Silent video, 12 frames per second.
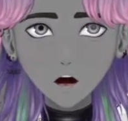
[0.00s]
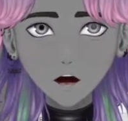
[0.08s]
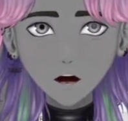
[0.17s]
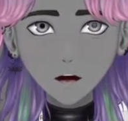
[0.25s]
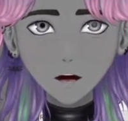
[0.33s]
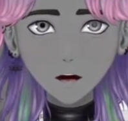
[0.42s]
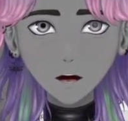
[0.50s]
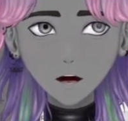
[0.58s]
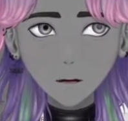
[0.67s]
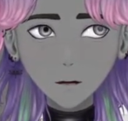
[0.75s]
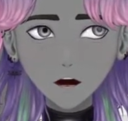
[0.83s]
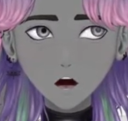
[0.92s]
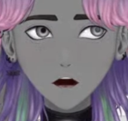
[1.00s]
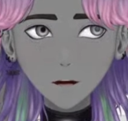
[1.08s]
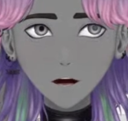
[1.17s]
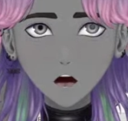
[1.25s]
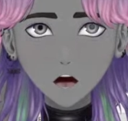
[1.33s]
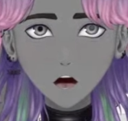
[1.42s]
some kind of like
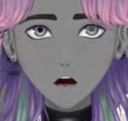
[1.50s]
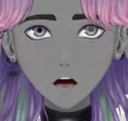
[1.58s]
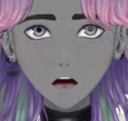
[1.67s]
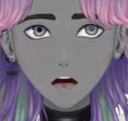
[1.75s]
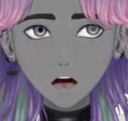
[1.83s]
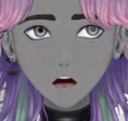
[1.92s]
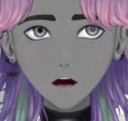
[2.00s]
change.